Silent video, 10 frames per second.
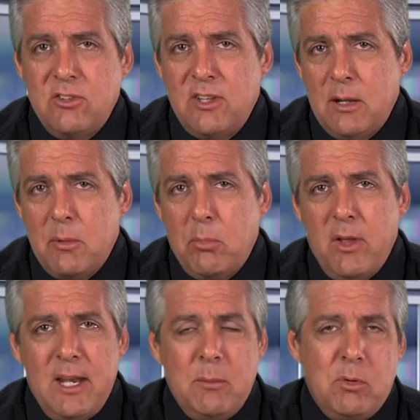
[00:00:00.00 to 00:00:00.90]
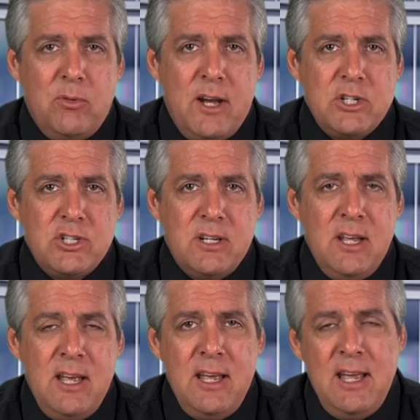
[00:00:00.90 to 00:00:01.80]
the settlement planning profession,
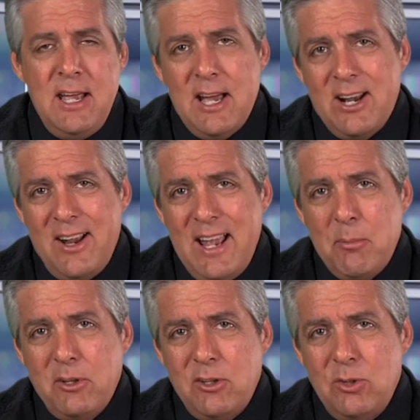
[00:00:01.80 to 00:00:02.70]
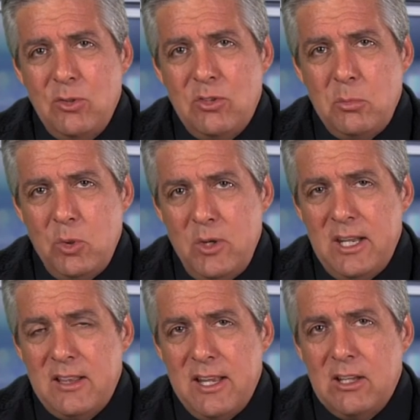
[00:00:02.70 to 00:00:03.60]
and are able to do some
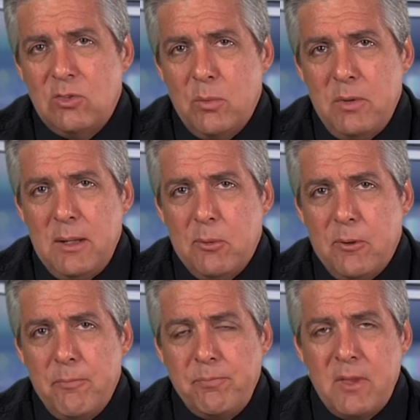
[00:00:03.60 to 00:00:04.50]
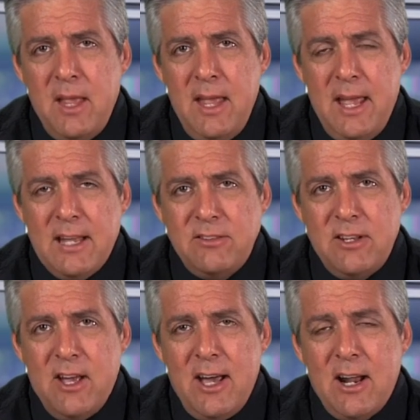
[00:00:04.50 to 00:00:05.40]
unique things for people and to
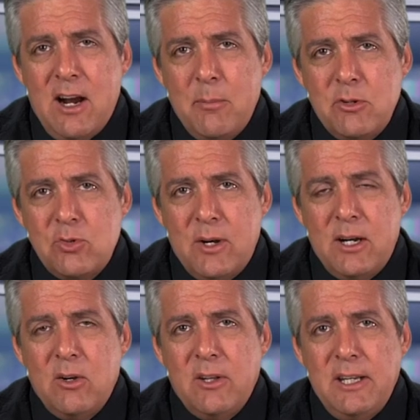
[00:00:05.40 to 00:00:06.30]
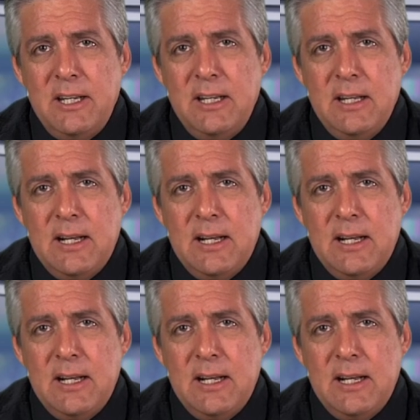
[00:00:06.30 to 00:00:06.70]
not arbitrarily